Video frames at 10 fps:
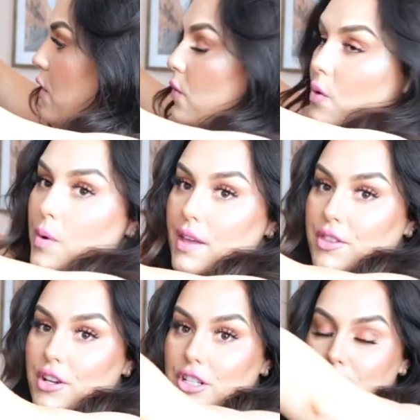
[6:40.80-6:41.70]
Oh, and
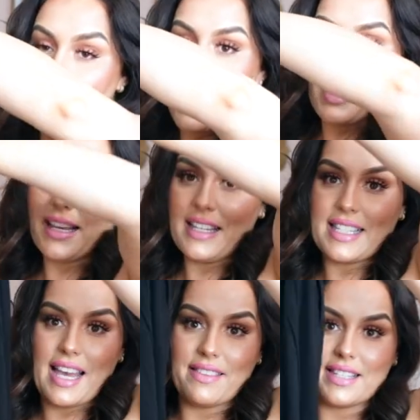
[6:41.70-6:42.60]
there's pockets
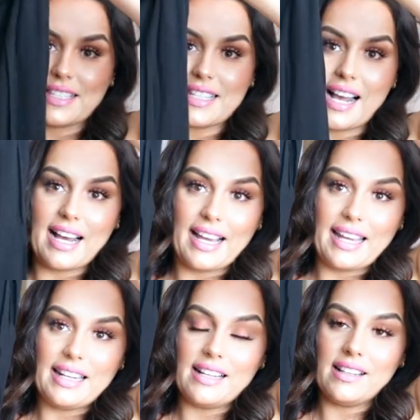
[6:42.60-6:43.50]
on the
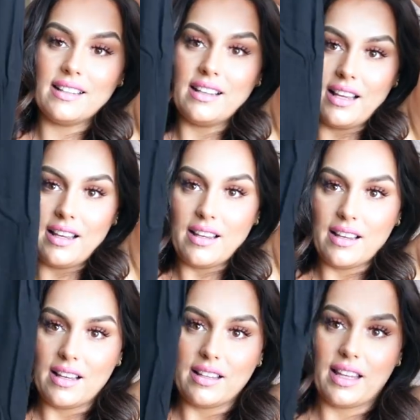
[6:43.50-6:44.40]
side.
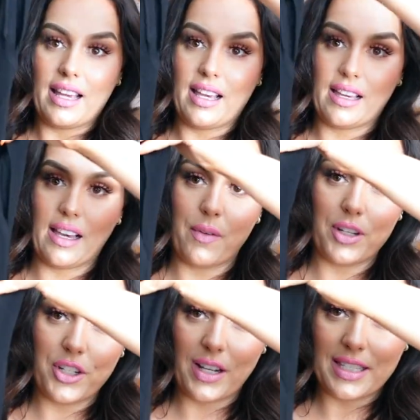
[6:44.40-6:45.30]
Like, I
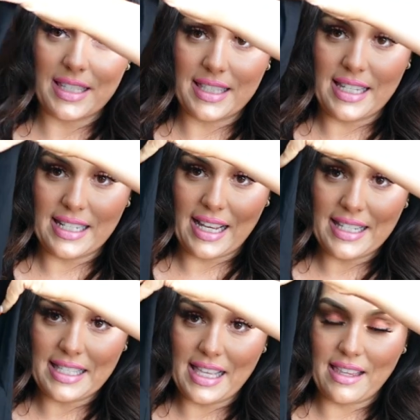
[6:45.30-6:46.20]
want you guys to see
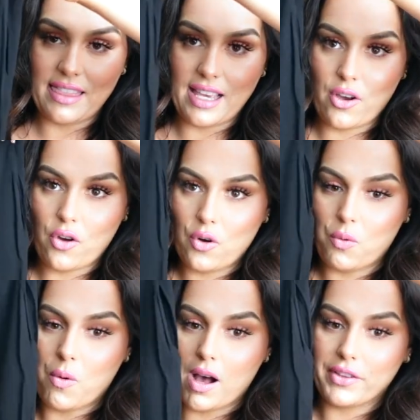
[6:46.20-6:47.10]
nice thick
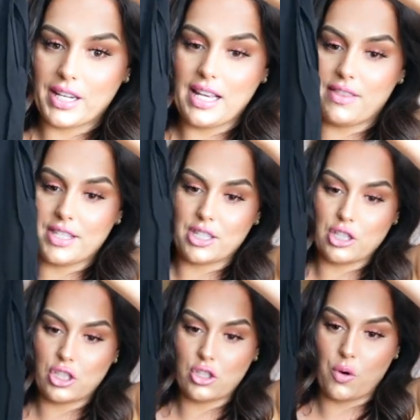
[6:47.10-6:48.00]
quality. This is
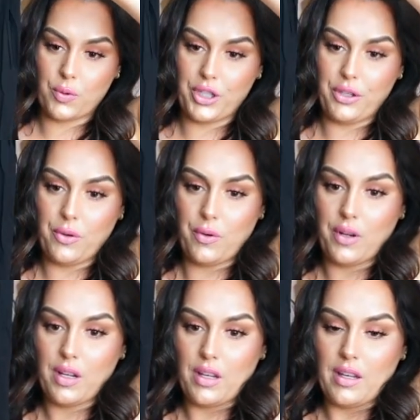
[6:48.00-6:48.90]
so cute.
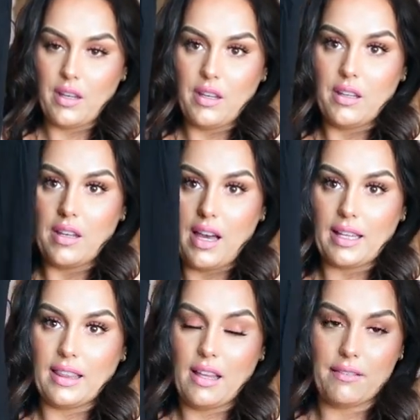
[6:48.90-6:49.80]
I
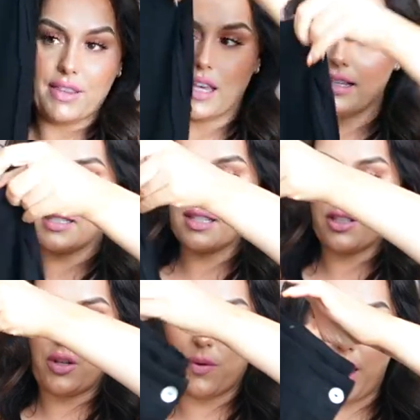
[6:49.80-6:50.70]
love this.
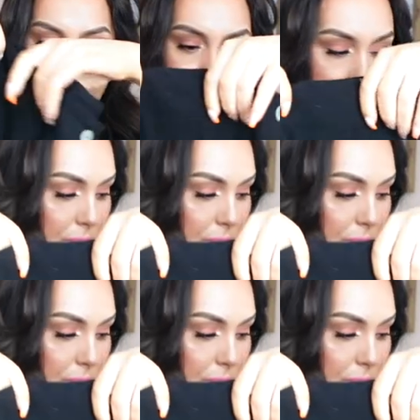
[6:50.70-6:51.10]
So that's the